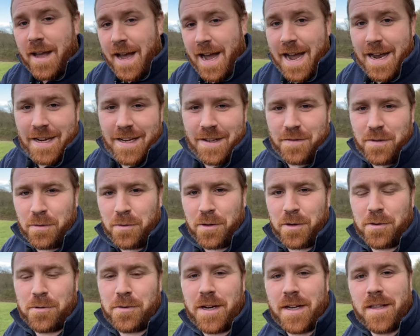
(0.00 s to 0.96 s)
And if you want
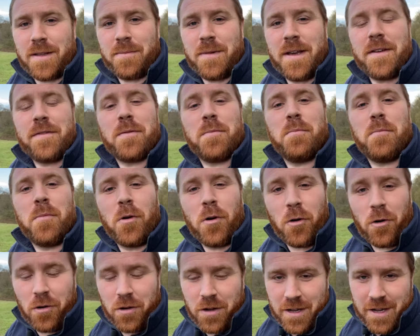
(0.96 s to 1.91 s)
to attract them even
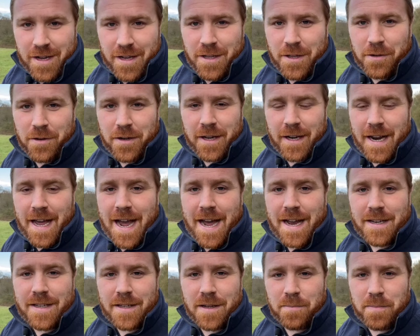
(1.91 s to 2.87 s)
more, you can
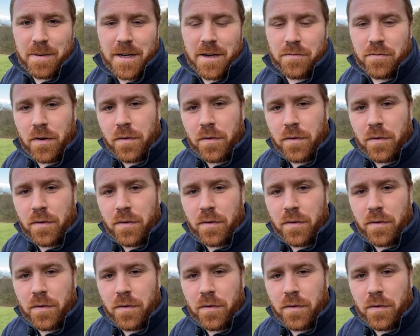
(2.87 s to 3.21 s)
add a bit of